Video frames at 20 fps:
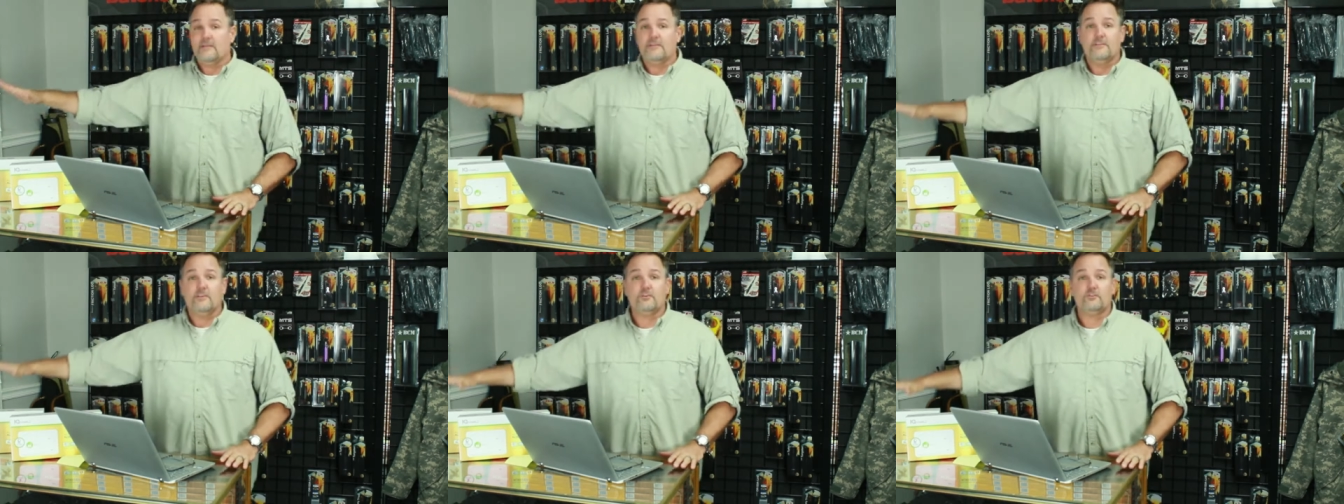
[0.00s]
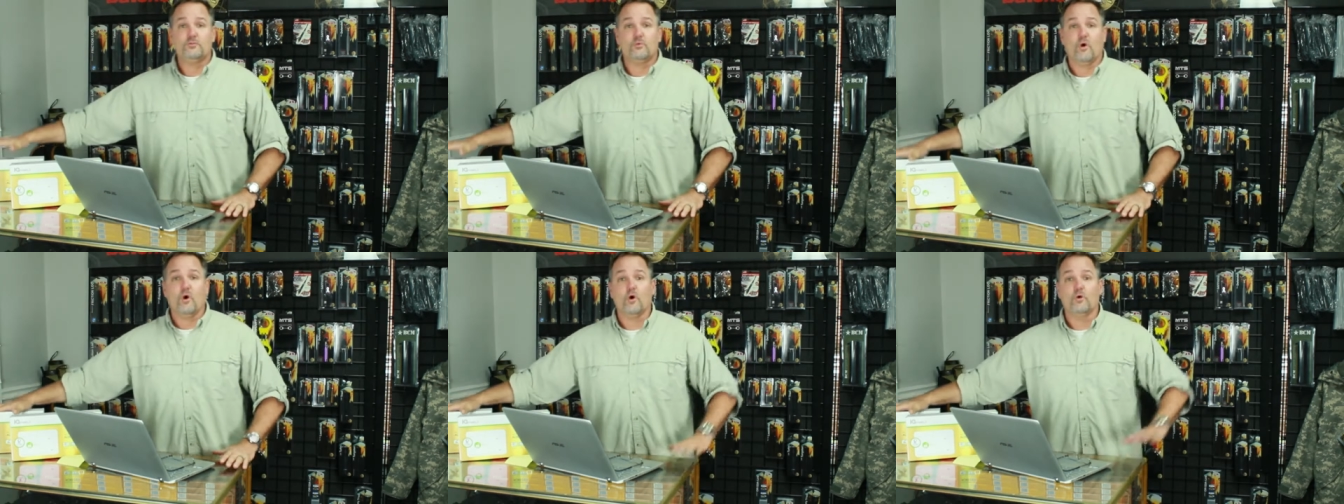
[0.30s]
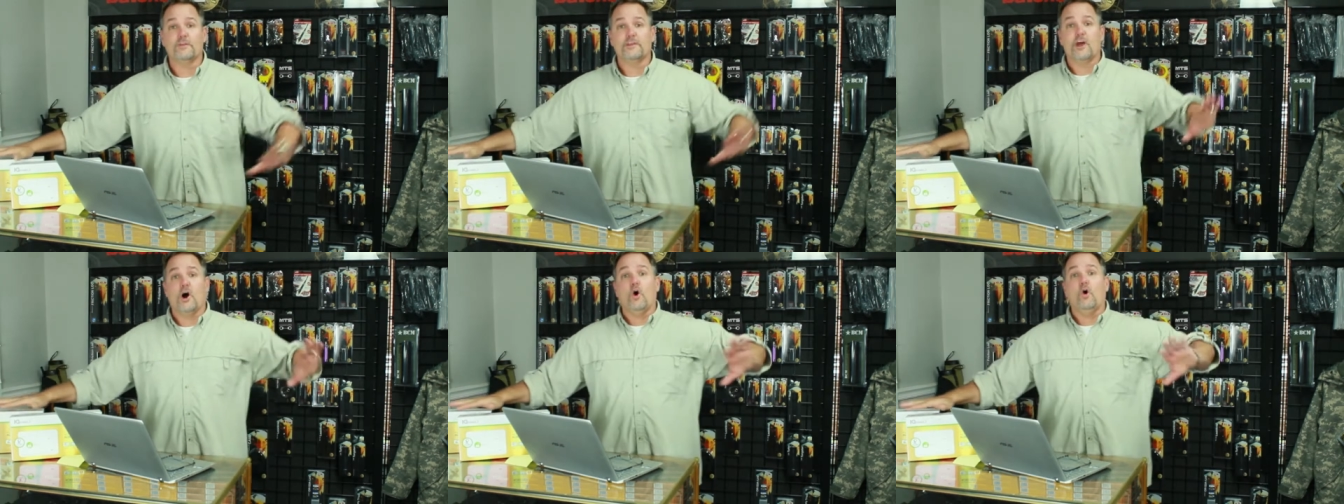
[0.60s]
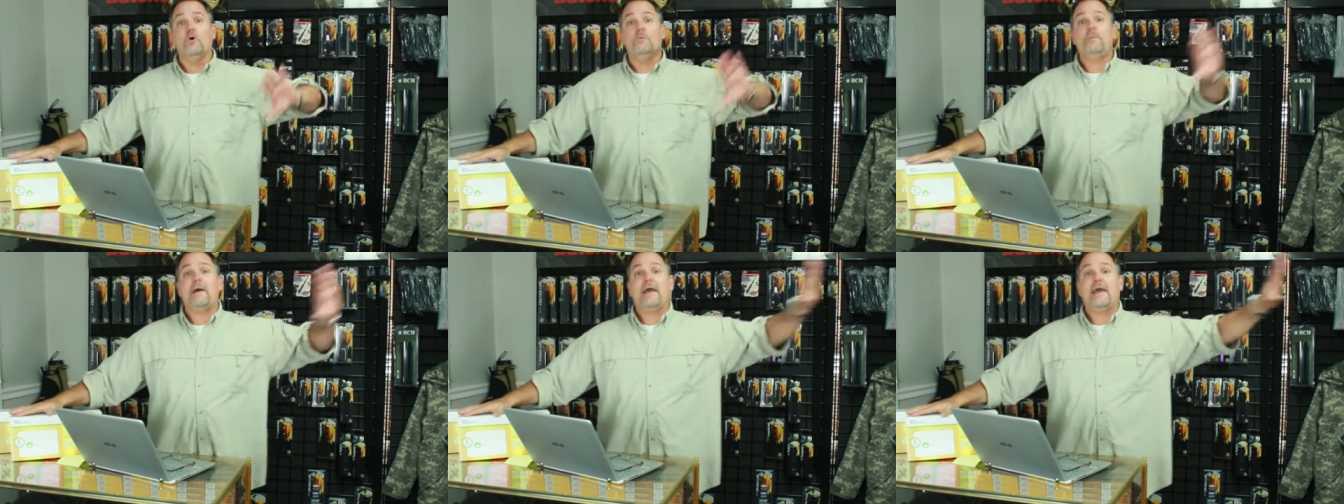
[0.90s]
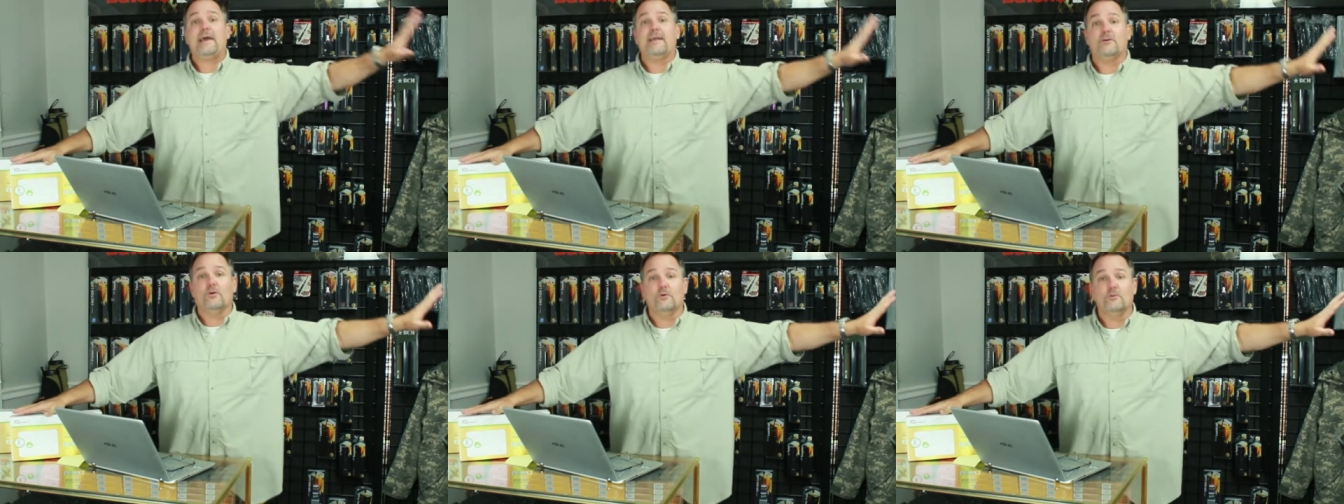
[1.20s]
this will hold. The old
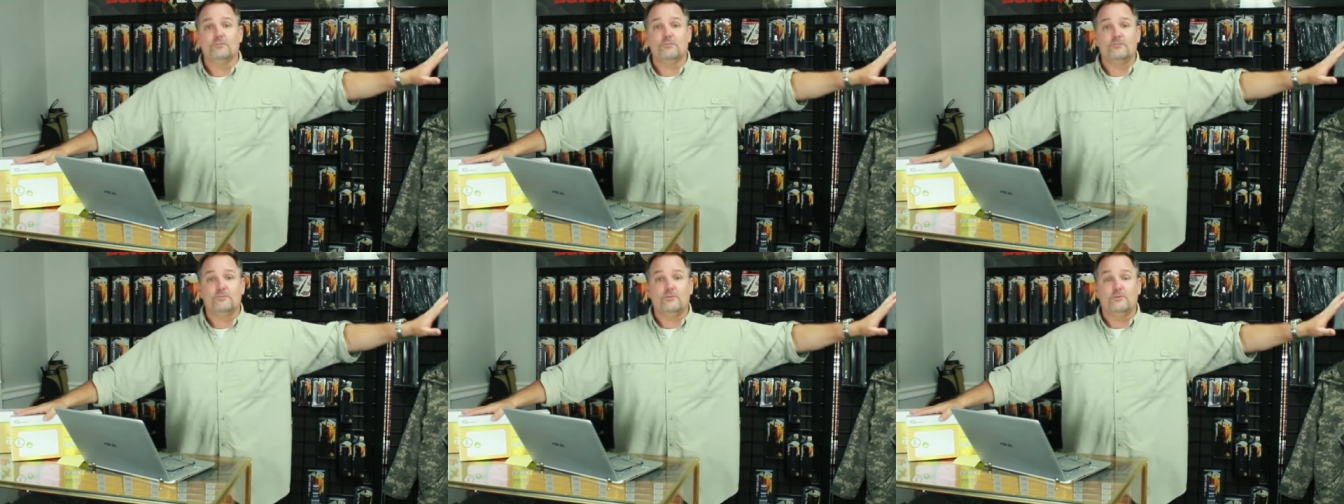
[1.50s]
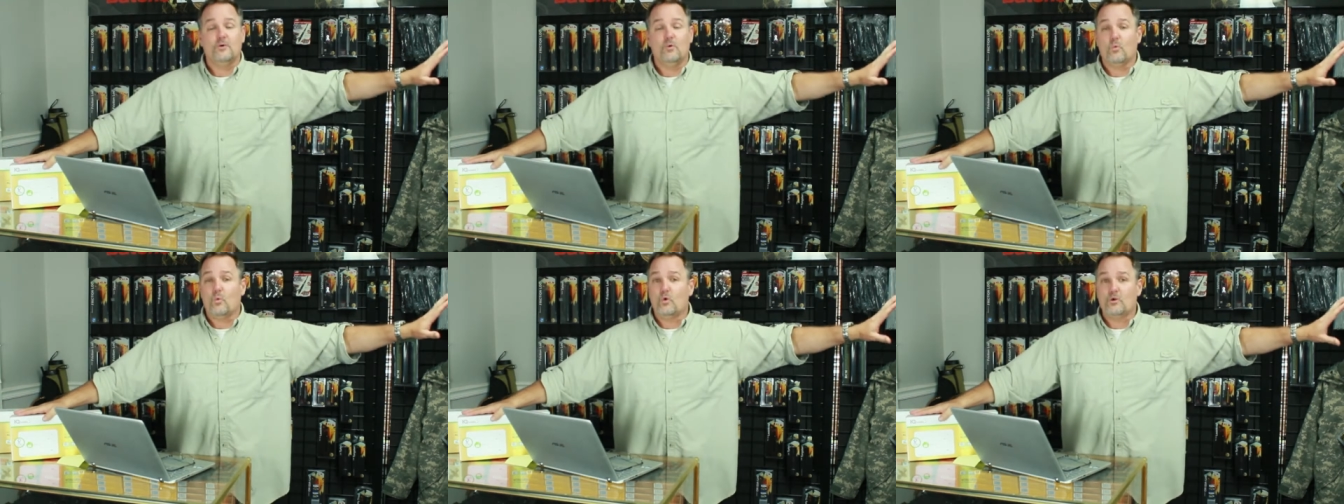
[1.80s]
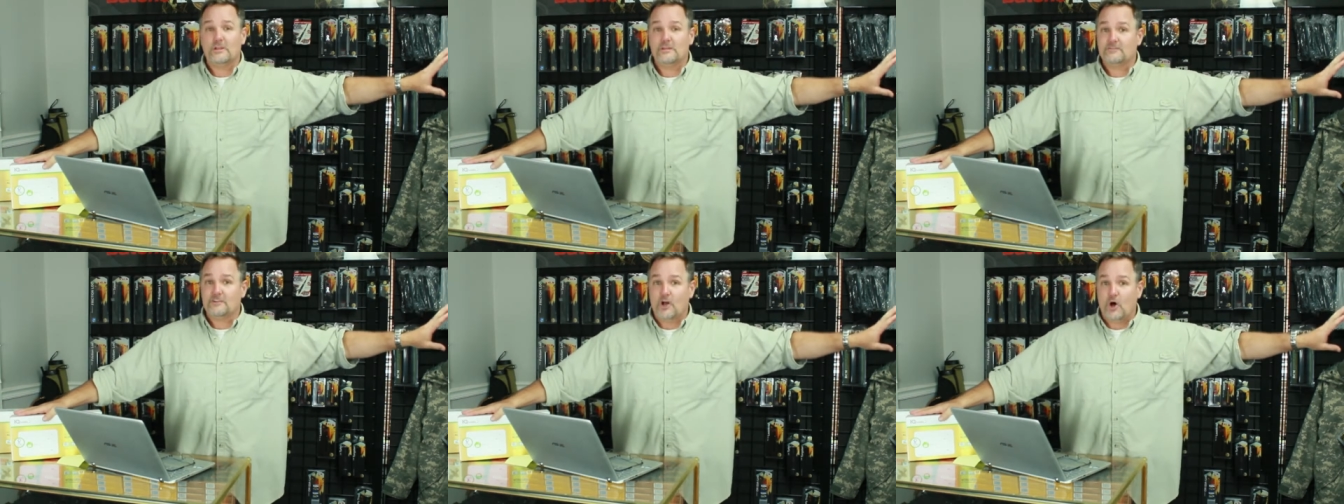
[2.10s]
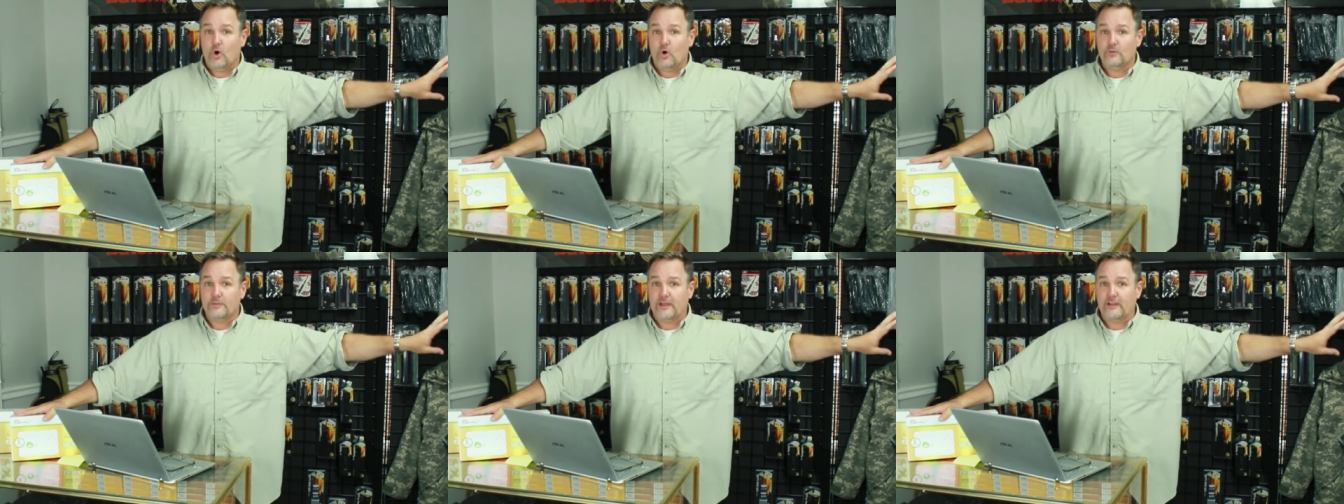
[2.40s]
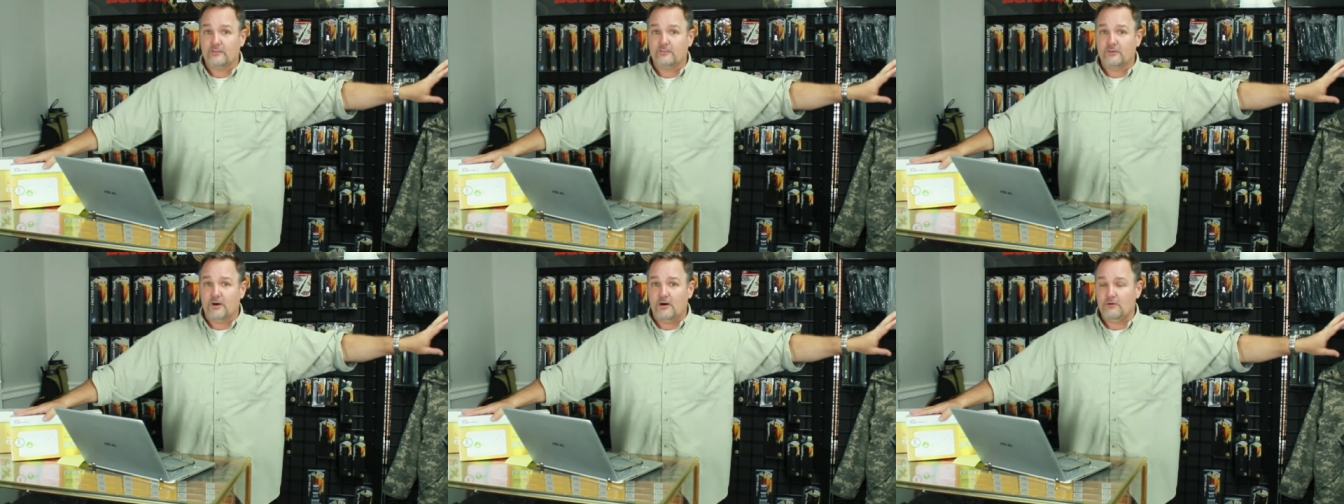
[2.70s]
panels won't even hold
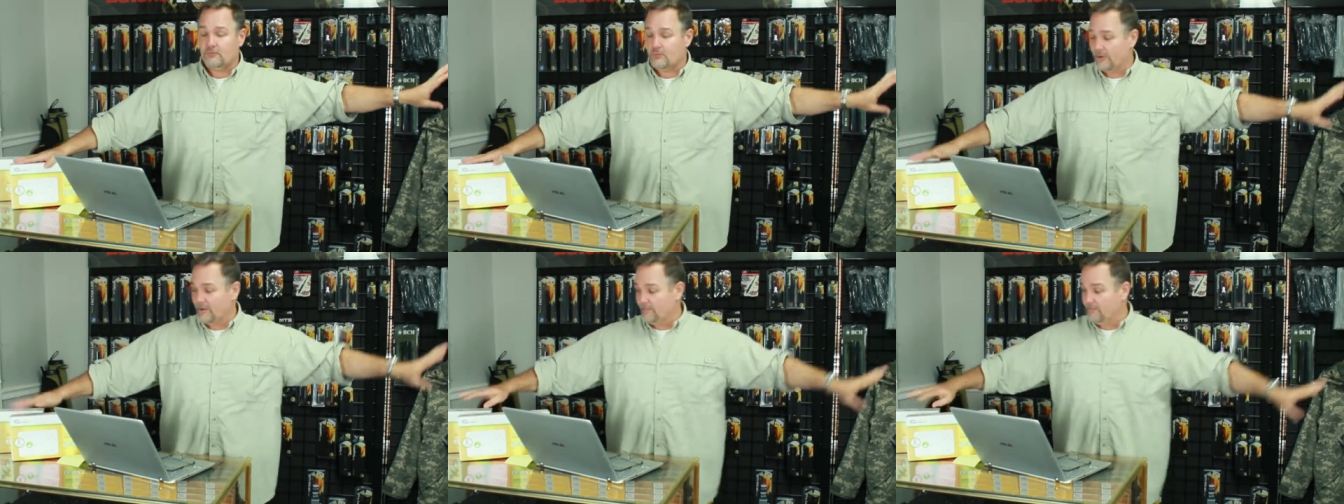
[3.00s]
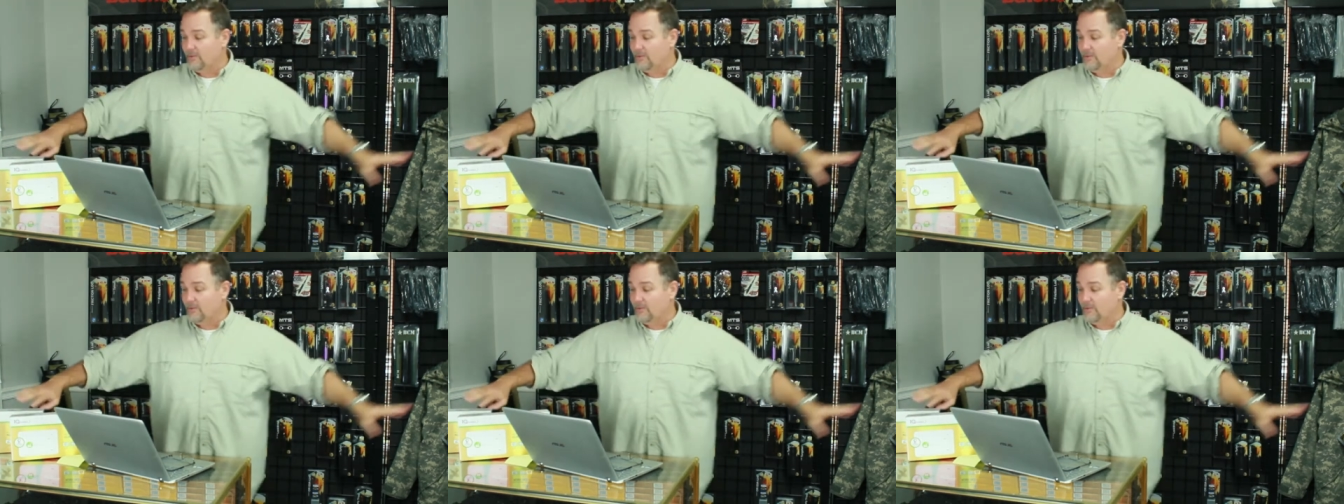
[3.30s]
that software.